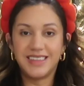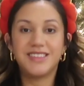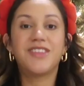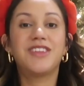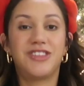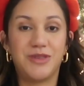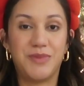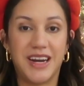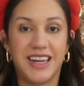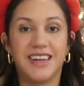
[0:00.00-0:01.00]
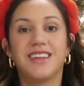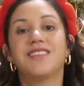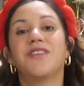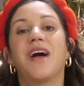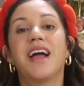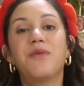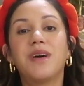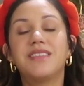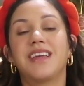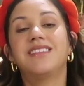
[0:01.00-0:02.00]
So let's jump right in. So I
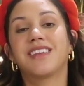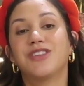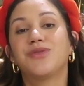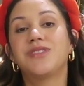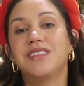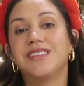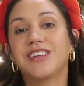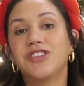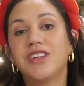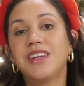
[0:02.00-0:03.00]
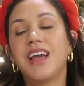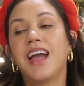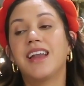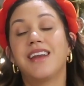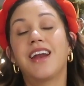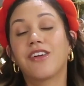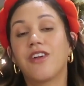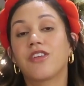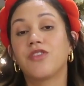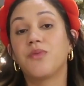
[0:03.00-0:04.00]
was a scheduled C-section at 9
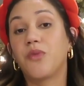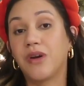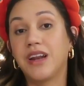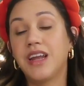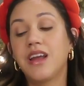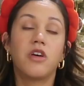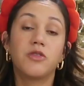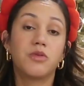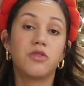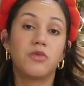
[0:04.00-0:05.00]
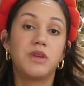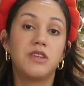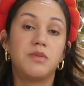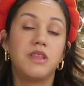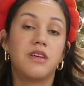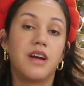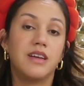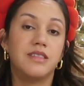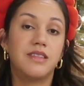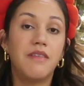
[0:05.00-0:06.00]
o'clock in the morning. The hospital told me to be there
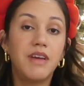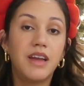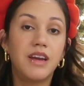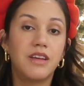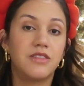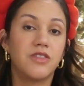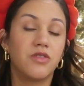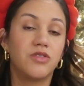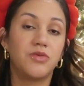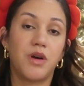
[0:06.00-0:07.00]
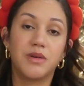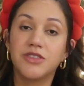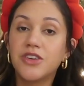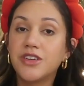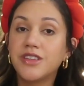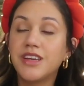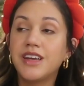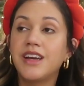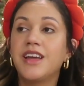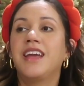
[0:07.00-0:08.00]
at 7, so 2 hours
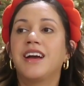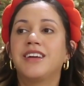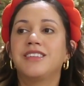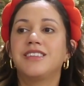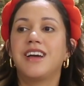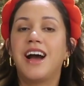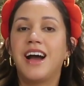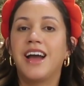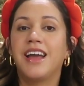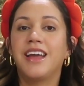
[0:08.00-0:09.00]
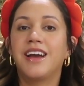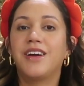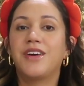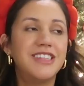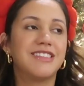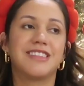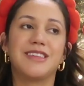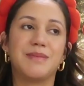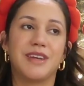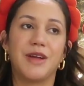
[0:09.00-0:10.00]
early, and I didn't
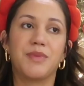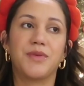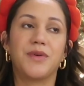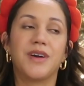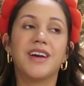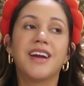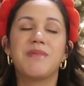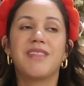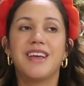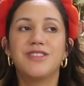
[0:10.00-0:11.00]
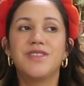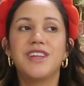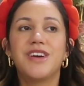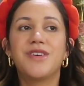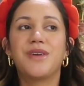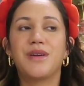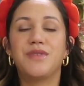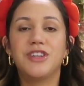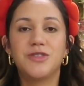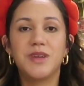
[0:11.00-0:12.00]
sleep the night before. In the last video, I
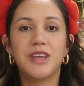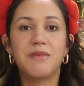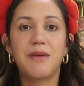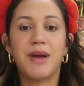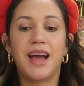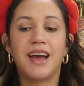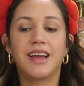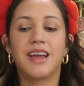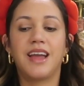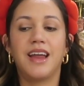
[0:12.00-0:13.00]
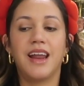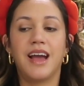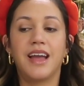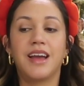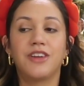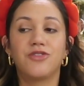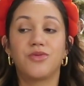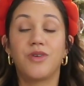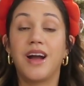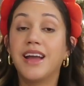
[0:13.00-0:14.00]
finished making my bag and I
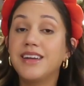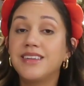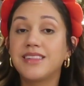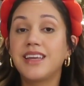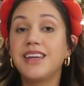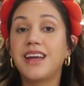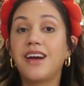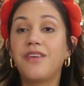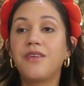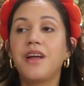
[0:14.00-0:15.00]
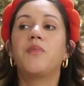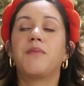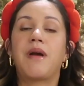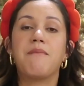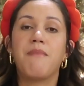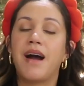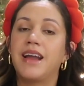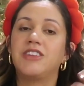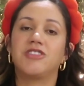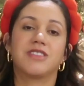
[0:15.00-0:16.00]
tried to lay down, but my
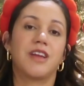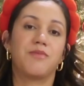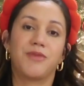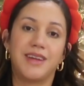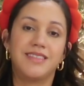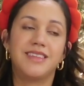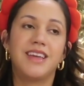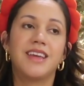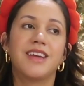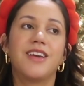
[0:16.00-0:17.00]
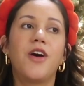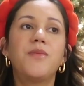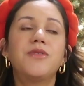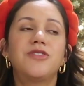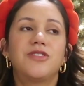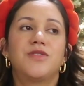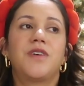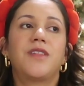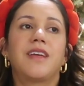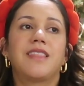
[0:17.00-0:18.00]
mind just kept racing. It almost just
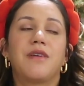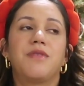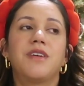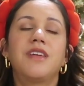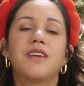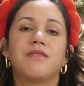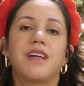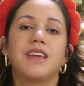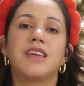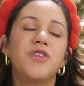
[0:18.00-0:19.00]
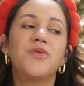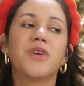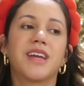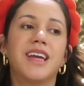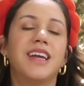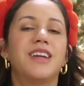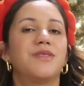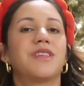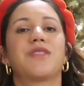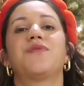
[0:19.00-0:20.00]
felt like that feeling of like when you were a kid and it
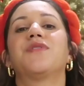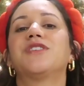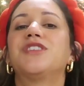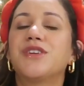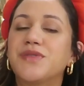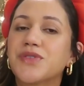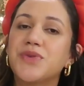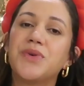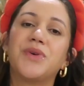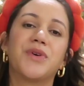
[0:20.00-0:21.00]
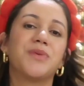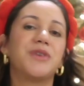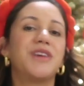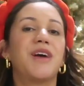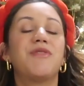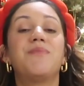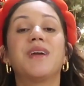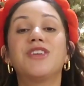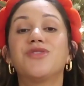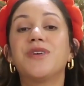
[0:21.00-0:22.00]
was like the first day of school, or when you have a
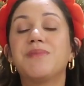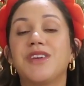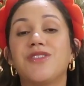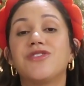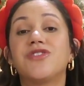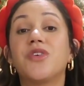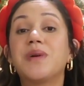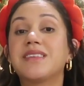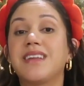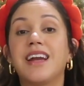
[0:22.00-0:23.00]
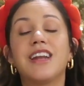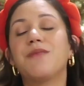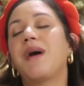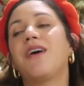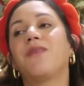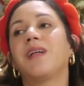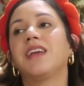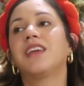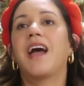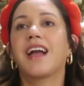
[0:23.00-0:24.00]
big trip that you're so excited about,
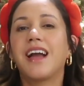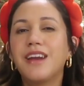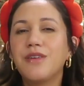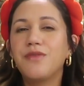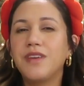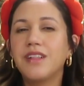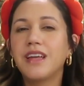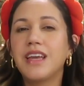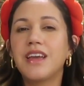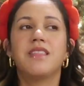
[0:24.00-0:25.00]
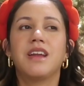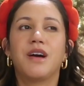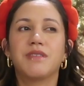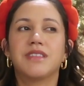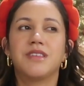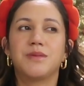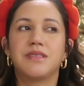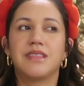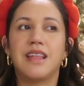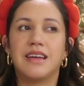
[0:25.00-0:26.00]
like that kind of feeling. And then obviously it
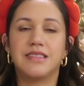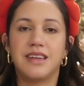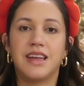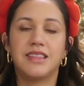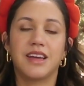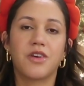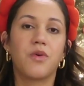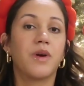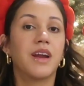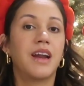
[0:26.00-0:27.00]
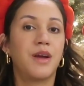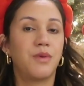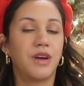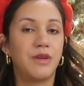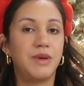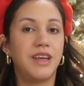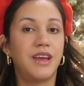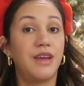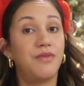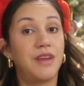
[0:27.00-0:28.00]
was the last night that Corey and I were going to be
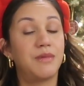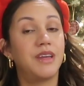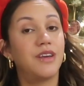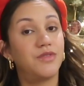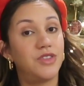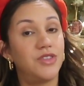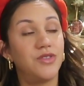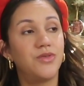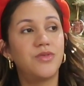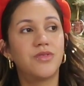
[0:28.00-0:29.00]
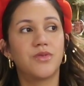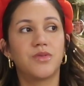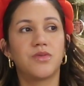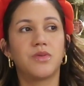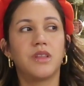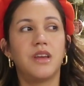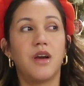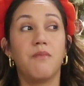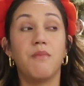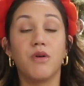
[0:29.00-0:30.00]
a family of 2, so it was really
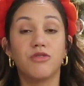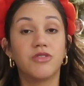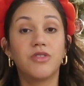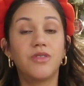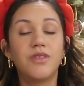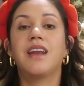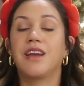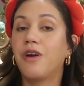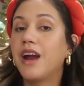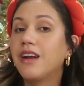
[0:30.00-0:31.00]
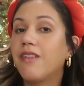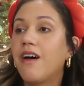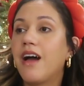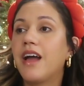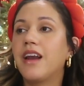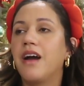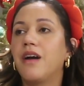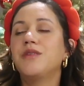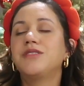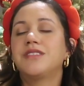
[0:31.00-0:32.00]
emotional and I cried a lot.
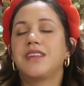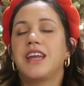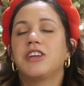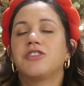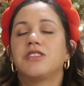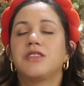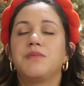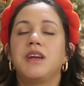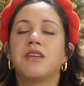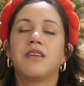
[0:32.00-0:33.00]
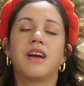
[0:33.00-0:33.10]
I was just anxious to meet her.